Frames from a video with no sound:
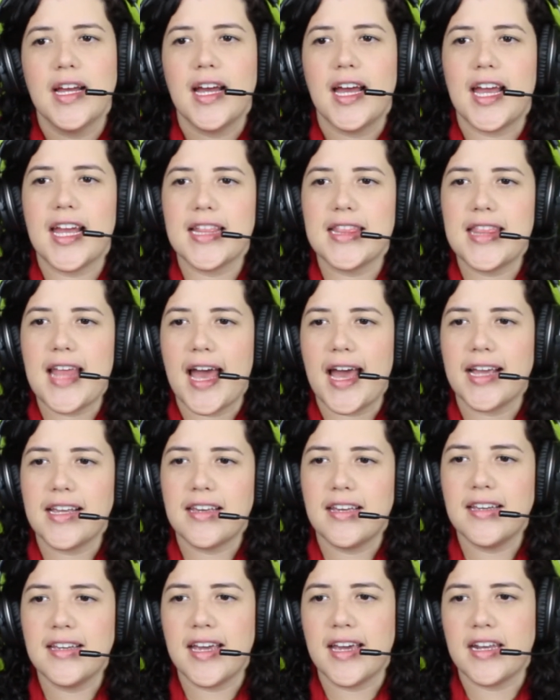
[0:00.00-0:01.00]
And that
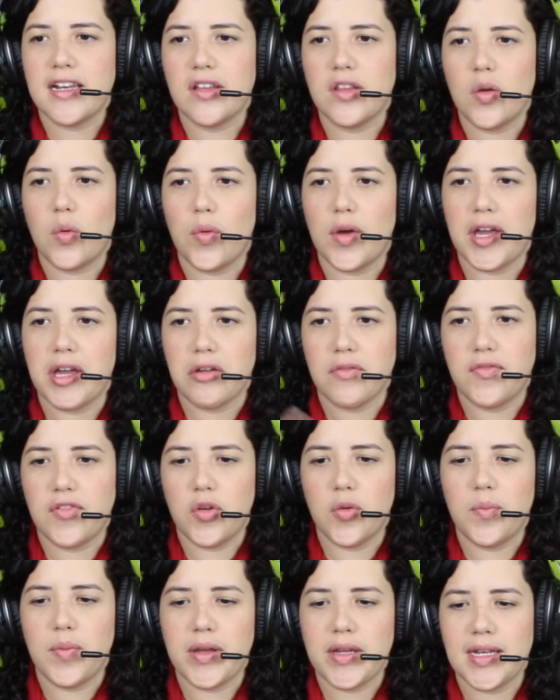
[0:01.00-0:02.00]
can get in the way of
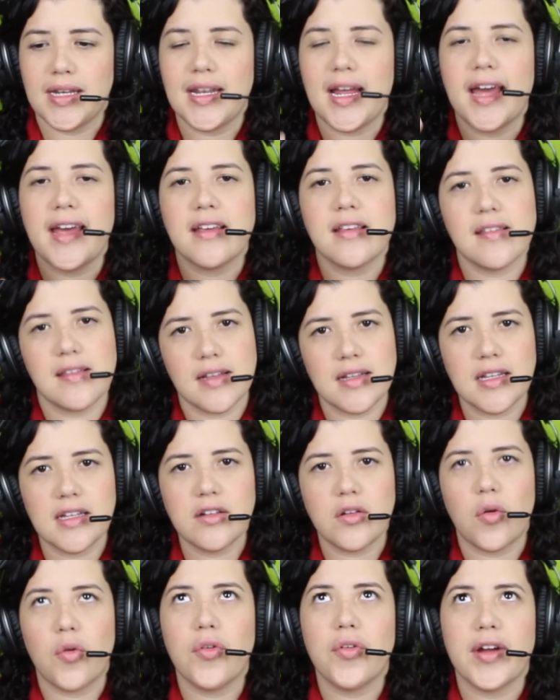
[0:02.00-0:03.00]
you being an
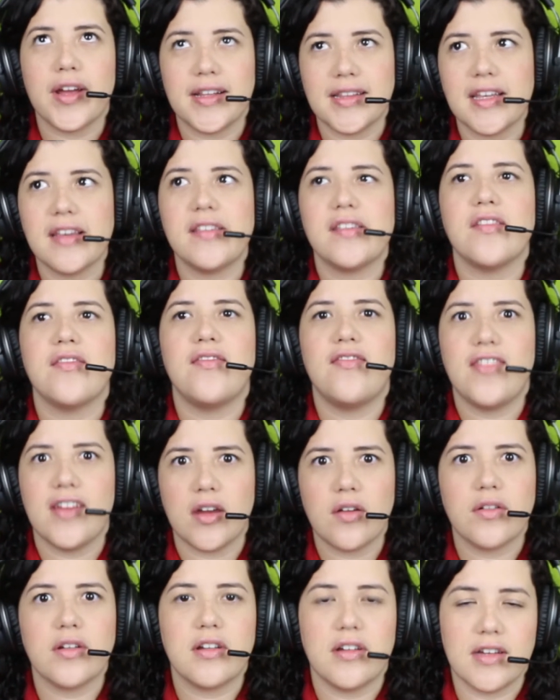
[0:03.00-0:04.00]
excellent, or at least a
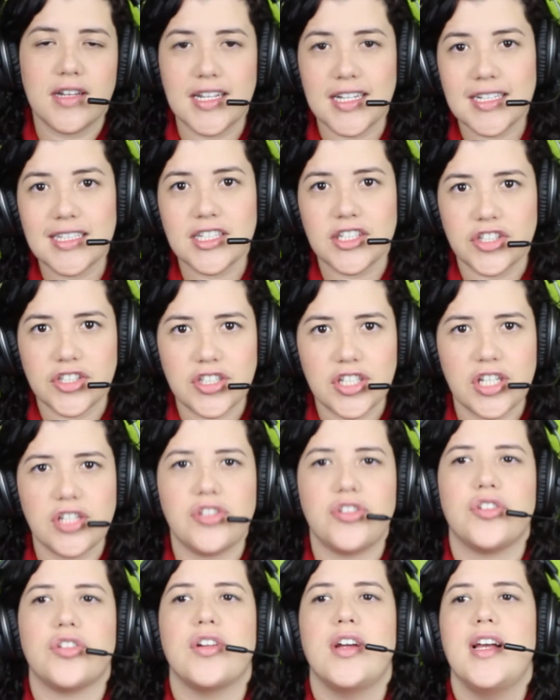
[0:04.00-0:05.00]
very good English
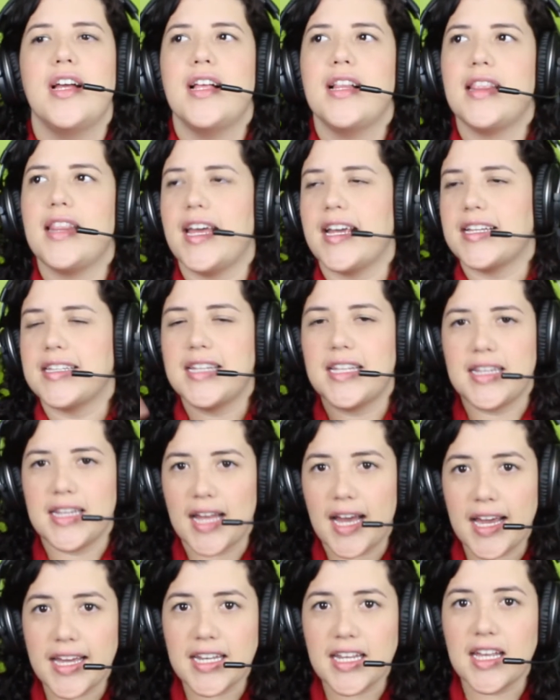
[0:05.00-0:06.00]
teacher, like the
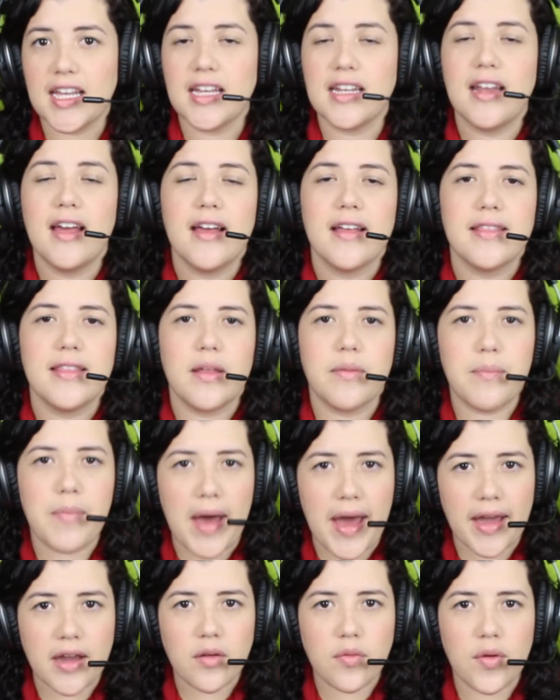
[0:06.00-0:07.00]
lighting, the
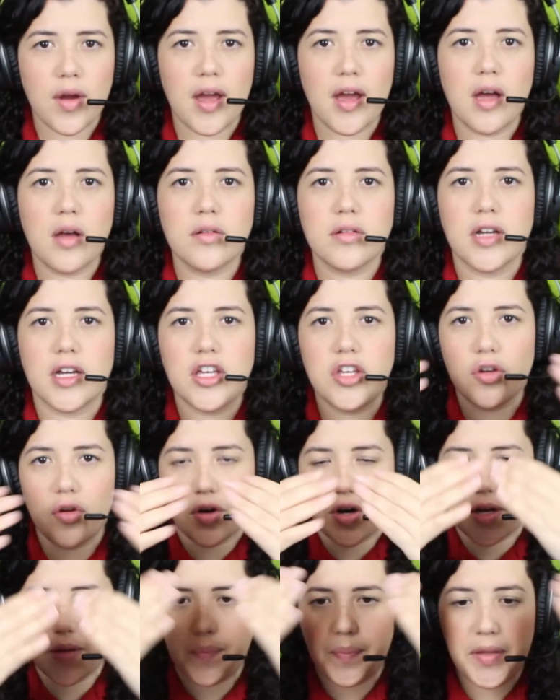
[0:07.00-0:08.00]
background,
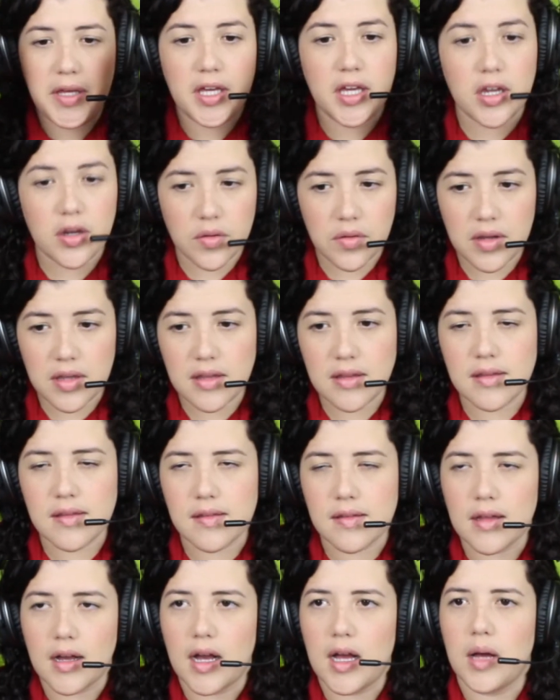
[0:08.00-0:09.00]
your
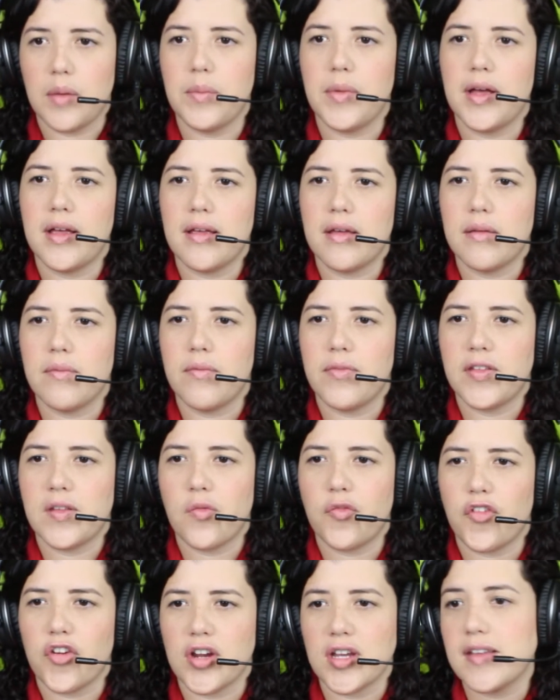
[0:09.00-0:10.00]
appearance.
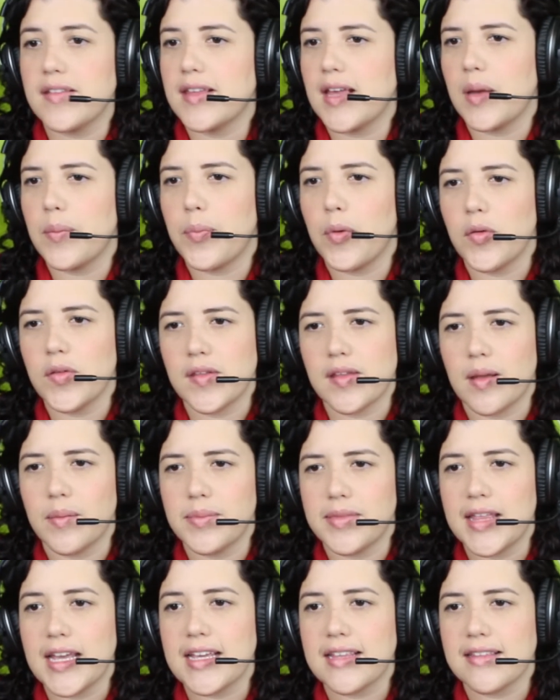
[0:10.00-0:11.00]
For example,
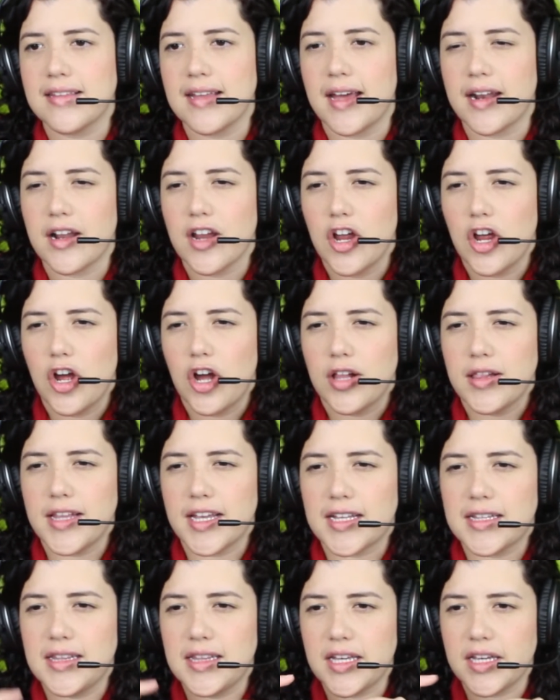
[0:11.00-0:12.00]
some things that,
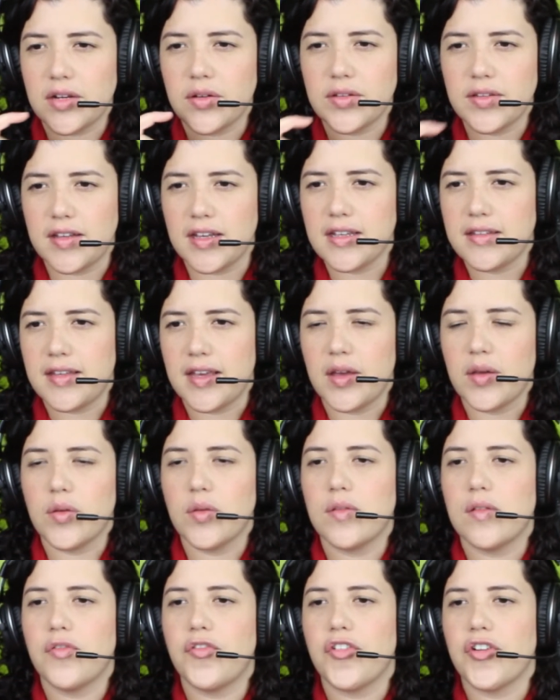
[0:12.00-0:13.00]
like little
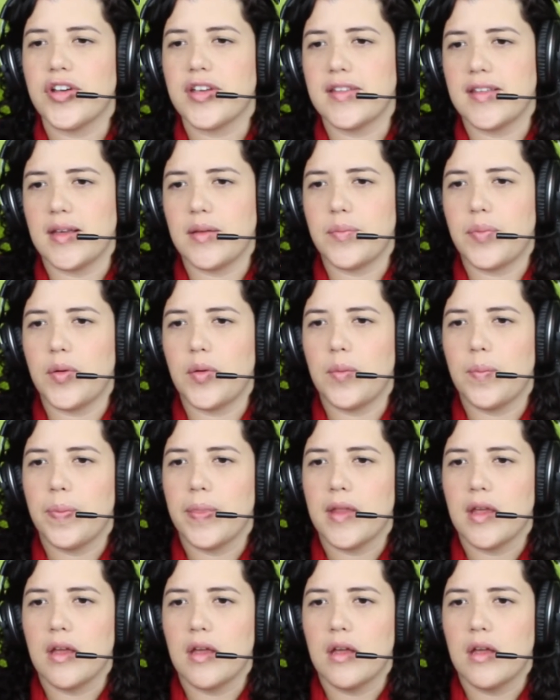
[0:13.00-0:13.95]
details, for example,